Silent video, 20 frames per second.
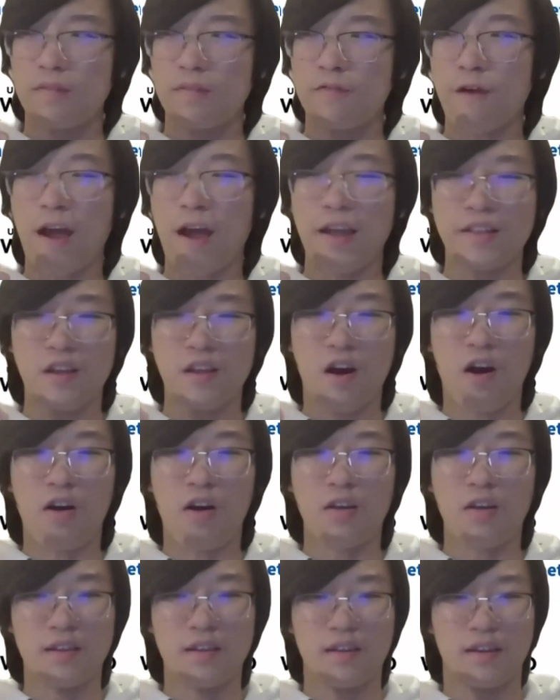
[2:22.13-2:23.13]
find
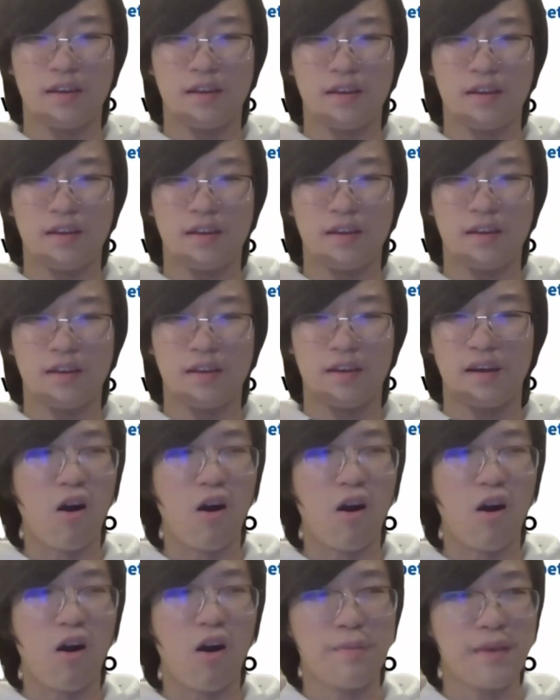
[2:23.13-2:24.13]
all the
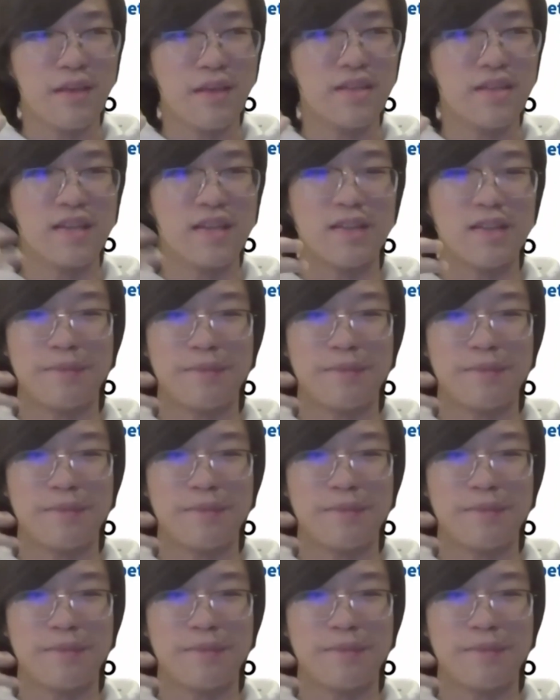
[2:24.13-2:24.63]
hobbies